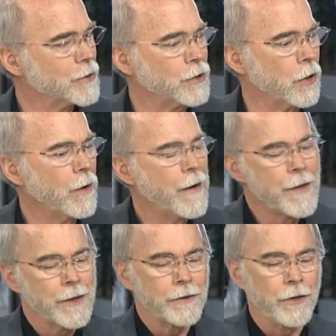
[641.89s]
So
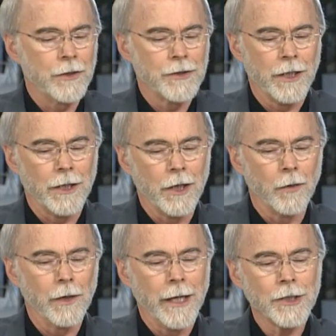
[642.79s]
there's a
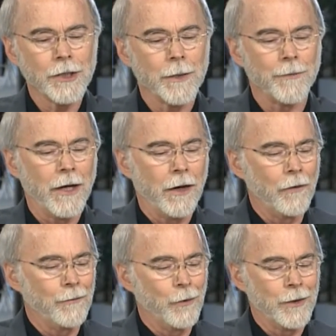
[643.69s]
relationship
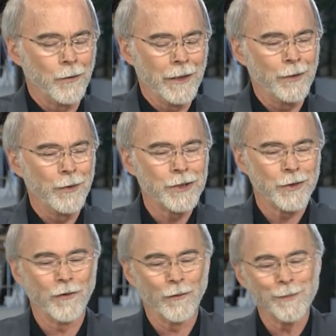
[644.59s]
there really which
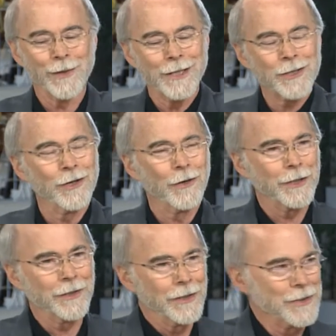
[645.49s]
sort of replaced
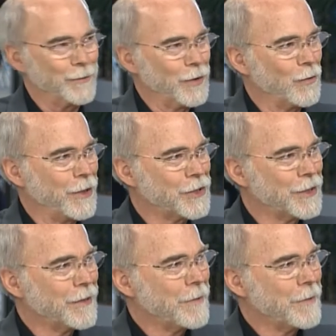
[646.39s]
colonialism, in which